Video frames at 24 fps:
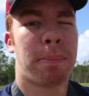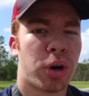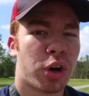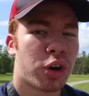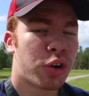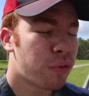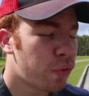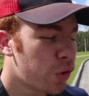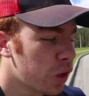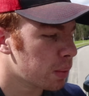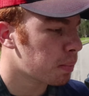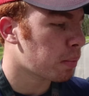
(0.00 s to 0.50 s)

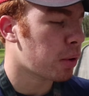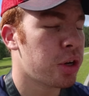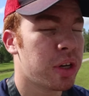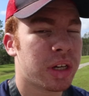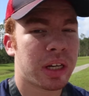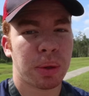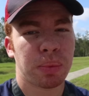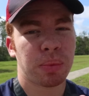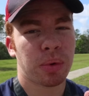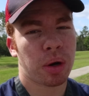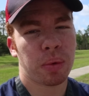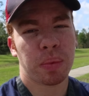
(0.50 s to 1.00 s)
perfect, but you
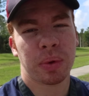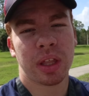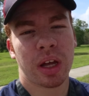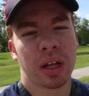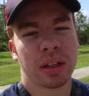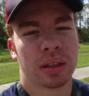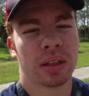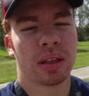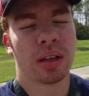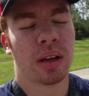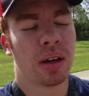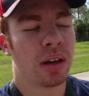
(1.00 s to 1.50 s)
can run
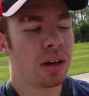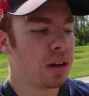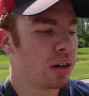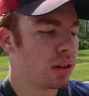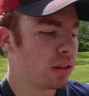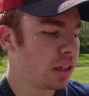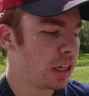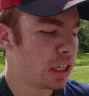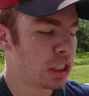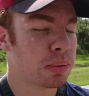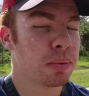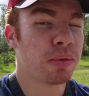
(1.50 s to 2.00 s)
without the
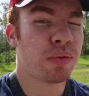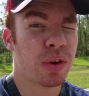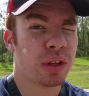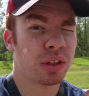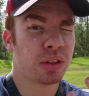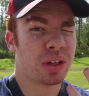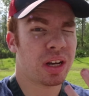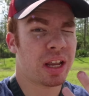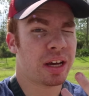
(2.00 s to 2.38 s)
Nismo fender